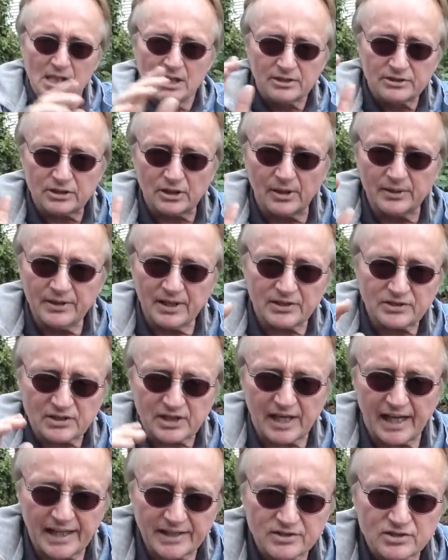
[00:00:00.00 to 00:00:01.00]
So in this
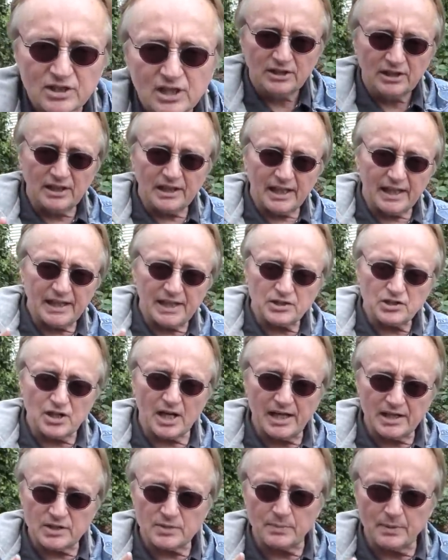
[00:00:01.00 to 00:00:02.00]
case, you need to
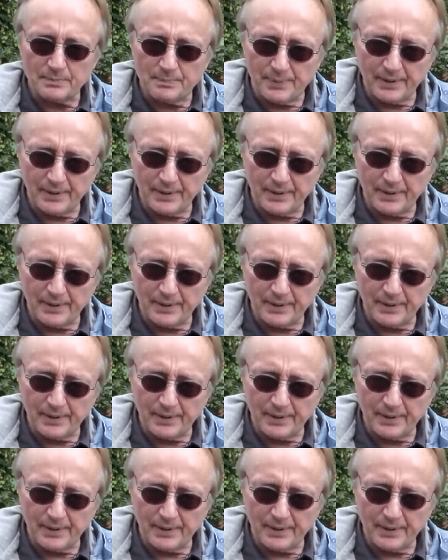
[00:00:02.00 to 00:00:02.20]
change them in